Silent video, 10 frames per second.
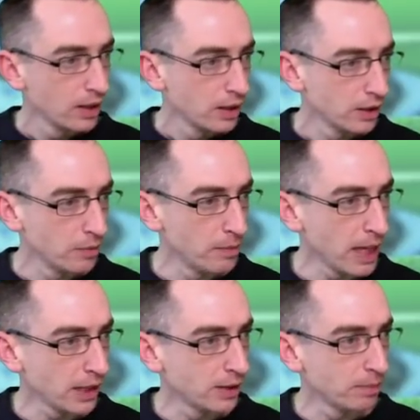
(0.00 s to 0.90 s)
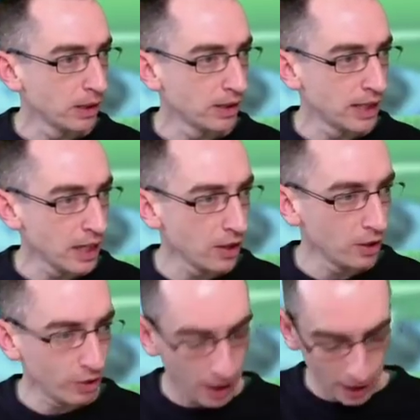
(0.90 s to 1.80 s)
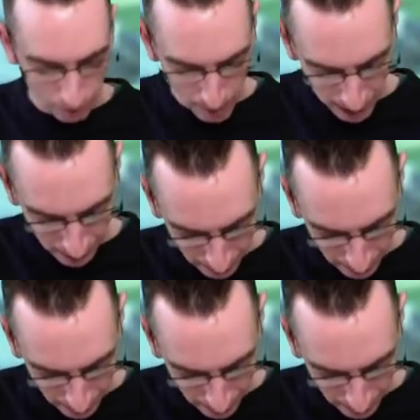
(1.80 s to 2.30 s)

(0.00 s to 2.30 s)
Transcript: So max plus 10 on the drive, max